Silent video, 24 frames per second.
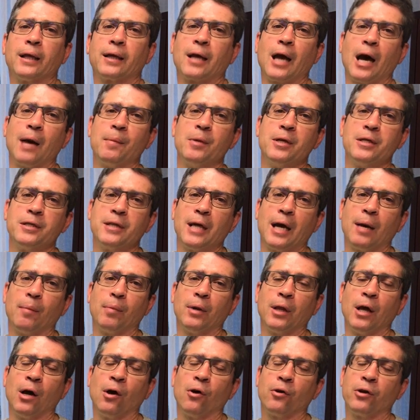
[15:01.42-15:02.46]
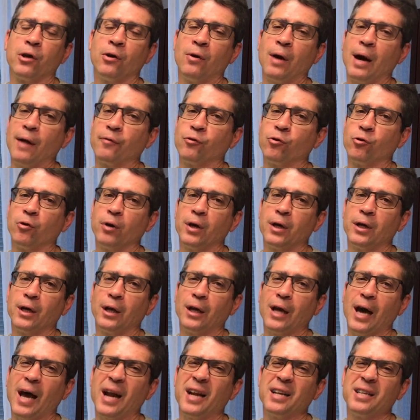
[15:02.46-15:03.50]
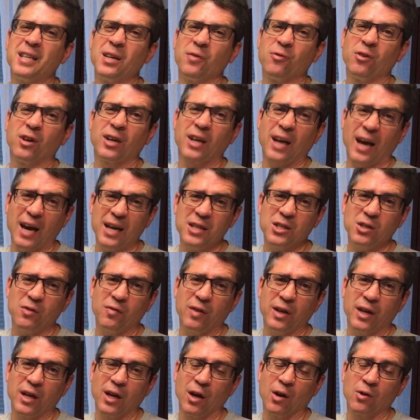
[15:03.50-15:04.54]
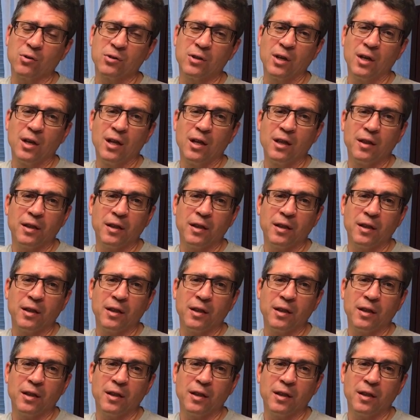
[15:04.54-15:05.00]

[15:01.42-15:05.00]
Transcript: in the comments down below. You know, I've created a lot of different kinds of videos.